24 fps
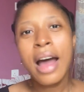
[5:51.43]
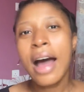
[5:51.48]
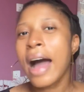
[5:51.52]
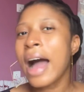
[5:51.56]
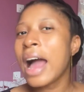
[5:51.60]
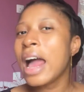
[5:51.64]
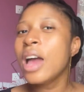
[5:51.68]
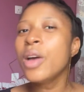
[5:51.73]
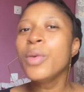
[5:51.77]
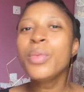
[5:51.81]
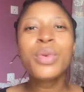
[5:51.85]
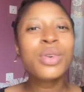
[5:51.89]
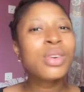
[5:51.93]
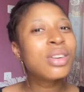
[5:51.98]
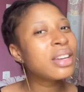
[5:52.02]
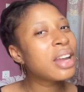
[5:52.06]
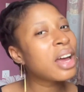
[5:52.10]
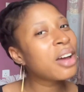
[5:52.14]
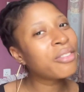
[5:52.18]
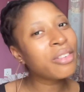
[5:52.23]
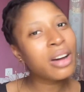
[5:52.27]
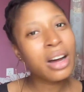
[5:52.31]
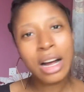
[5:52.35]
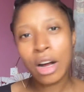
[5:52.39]
I will
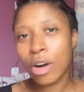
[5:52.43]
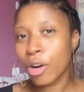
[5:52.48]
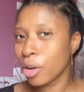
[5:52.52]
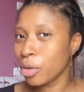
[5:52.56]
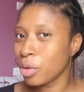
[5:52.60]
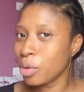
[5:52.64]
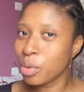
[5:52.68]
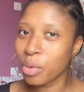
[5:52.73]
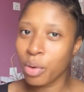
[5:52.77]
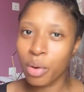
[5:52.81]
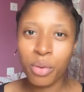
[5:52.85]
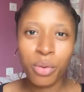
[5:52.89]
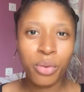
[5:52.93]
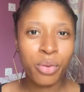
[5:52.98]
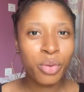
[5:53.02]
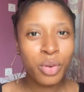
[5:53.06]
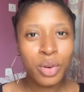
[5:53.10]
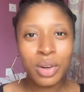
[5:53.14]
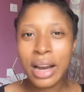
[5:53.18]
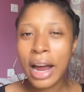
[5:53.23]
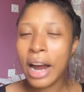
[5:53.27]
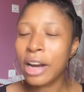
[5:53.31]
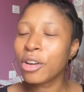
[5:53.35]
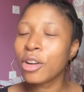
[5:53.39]
never call you on
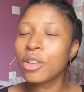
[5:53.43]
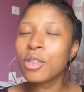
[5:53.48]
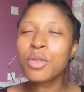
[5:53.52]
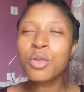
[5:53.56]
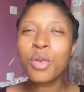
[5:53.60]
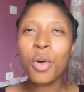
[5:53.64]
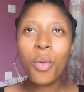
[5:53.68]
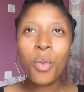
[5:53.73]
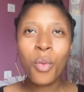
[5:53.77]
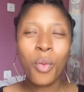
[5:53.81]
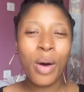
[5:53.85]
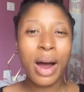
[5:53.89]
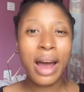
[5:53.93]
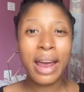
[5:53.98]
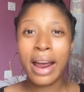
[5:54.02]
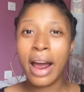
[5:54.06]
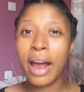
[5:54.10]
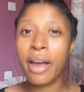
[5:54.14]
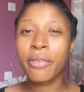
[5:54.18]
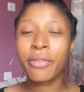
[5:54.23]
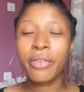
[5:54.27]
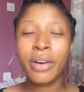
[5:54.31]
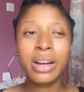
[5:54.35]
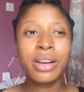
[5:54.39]
phone. I don't know why.
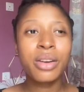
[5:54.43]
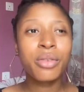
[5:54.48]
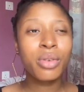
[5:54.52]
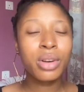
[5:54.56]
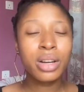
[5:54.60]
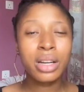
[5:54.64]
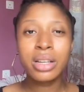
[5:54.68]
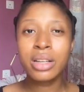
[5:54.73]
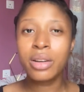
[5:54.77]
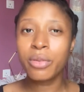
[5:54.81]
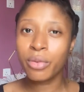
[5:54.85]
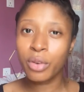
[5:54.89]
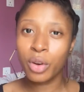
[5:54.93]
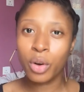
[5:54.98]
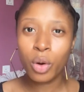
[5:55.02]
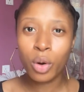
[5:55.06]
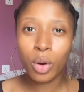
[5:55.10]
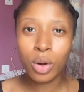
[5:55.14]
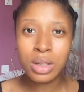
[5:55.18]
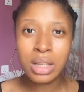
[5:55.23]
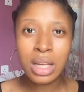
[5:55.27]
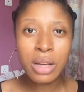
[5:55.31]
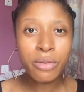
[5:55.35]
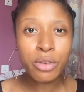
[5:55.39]
I find it really
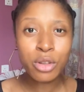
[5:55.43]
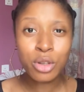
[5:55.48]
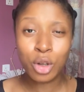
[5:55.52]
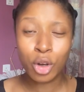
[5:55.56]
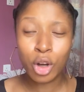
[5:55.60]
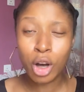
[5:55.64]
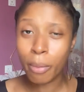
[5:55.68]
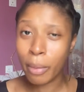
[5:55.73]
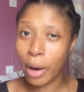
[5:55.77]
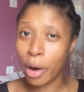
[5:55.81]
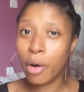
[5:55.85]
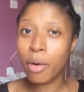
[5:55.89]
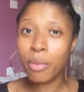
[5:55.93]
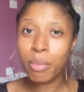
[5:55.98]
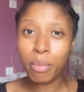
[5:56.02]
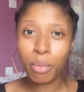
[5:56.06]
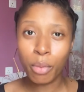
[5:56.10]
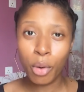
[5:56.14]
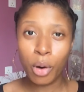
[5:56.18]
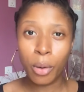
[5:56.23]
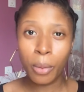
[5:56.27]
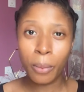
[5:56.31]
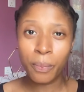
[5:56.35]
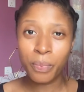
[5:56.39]
difficult. Even to call my own
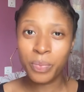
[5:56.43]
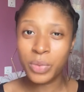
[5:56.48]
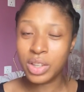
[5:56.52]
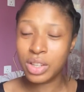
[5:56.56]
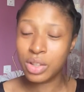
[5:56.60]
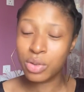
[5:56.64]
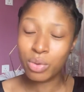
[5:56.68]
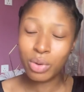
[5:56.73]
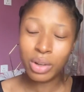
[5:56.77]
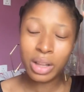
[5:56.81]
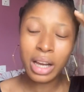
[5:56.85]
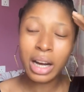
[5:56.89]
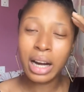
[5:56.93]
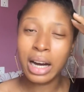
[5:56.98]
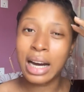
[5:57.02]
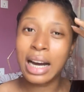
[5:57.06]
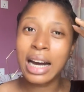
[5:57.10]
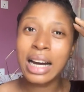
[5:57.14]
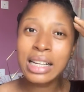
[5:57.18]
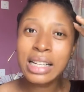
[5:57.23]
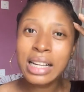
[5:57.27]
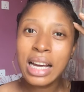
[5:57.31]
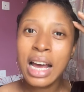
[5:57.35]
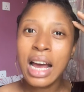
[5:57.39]
mom is really
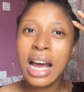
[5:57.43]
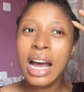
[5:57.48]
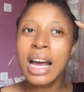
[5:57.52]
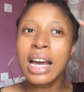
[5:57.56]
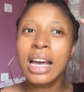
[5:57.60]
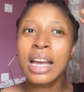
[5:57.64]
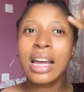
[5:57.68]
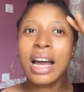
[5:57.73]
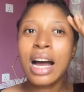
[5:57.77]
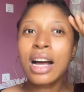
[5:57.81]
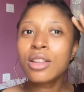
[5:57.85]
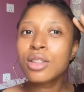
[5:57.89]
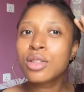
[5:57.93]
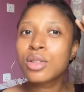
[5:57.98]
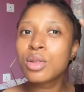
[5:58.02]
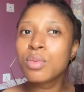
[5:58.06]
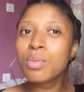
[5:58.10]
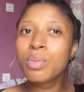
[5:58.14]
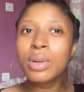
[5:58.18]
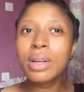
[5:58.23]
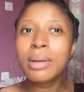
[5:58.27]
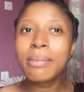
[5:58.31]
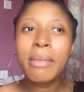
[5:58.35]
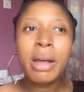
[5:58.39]
hard. It has to
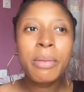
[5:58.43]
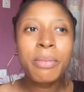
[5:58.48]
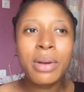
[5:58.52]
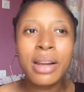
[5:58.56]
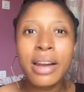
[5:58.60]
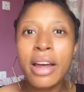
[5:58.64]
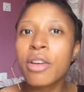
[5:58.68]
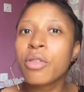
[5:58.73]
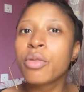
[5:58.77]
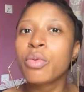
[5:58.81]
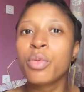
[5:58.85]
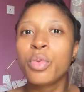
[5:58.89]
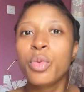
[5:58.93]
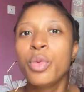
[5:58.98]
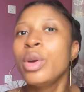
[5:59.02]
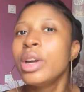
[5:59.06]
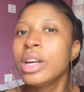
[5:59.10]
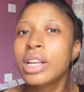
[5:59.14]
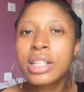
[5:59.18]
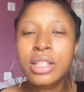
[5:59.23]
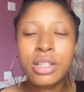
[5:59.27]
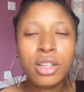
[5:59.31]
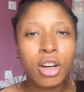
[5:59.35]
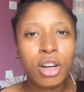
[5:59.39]
be maybe like
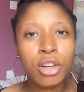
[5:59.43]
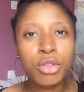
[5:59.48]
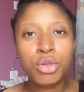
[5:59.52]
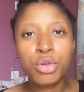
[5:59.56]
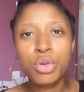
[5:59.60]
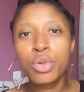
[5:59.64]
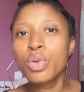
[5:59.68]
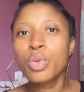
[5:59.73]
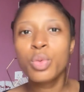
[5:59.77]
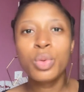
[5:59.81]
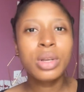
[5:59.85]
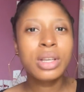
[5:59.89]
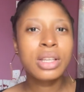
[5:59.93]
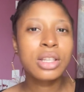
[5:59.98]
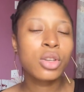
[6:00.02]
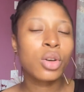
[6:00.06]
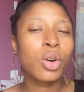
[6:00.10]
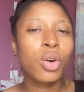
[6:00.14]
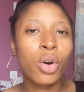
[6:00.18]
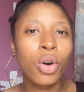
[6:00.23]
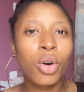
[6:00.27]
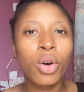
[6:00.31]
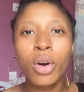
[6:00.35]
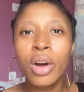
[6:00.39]
weeks or 2 weeks,
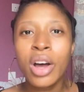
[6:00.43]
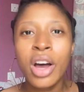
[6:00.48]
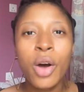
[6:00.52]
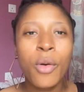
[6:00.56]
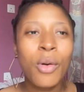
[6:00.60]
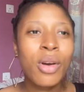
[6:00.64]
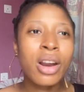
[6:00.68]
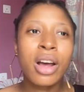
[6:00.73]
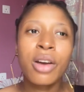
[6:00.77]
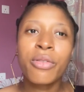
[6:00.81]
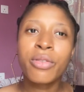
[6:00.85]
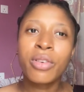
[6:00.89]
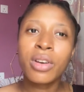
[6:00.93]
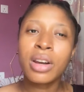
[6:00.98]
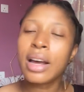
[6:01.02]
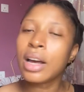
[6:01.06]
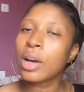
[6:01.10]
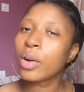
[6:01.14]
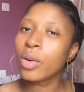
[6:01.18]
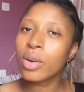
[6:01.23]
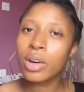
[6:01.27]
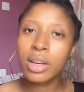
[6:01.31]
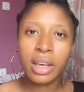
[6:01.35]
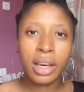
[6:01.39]
or when I feel
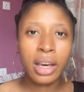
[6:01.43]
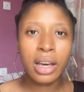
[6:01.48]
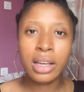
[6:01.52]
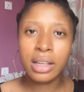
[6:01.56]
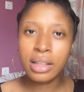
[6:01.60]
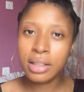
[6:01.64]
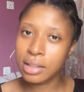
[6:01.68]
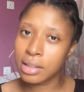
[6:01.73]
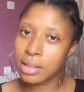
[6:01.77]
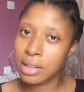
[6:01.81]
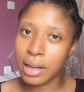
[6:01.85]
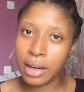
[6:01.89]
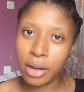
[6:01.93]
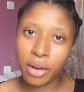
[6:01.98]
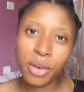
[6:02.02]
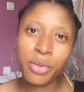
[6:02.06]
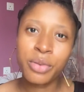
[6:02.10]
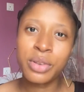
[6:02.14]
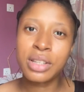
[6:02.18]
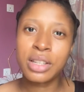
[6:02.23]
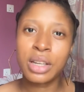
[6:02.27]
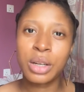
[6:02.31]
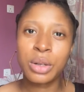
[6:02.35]
like, okay, enough is